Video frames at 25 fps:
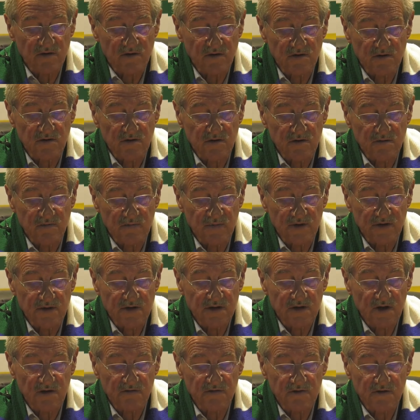to be
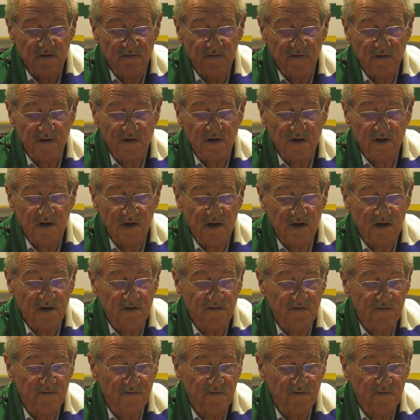self-sufficient as